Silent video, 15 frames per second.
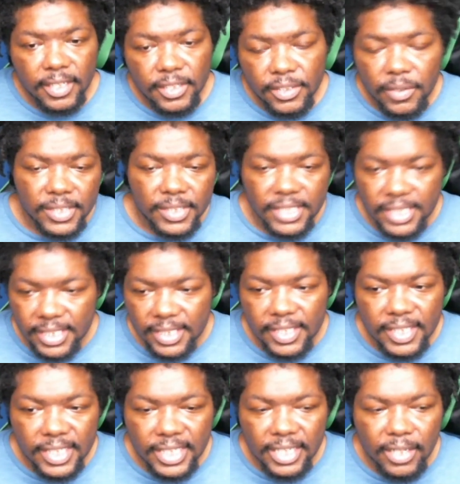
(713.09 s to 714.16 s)
So it's,
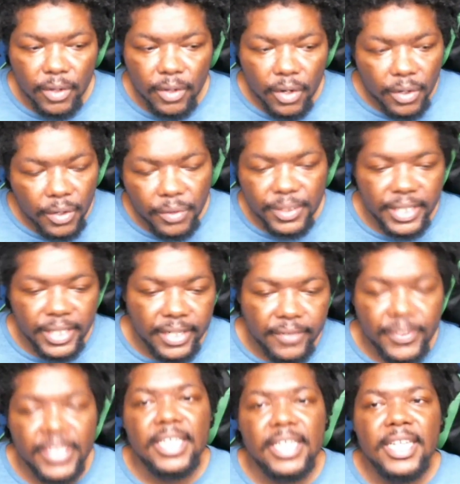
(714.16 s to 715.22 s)
you know, her
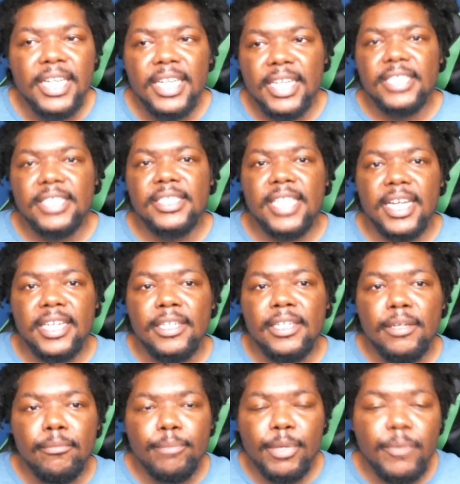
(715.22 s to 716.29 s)
theory is that
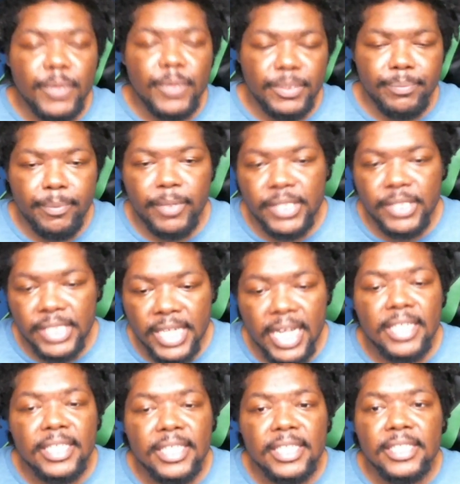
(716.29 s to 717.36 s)
people with split
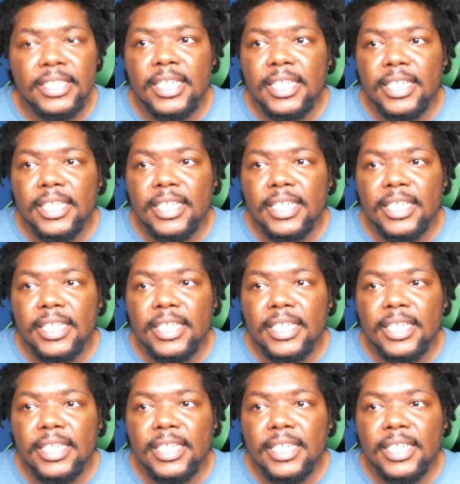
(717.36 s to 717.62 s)
personalities,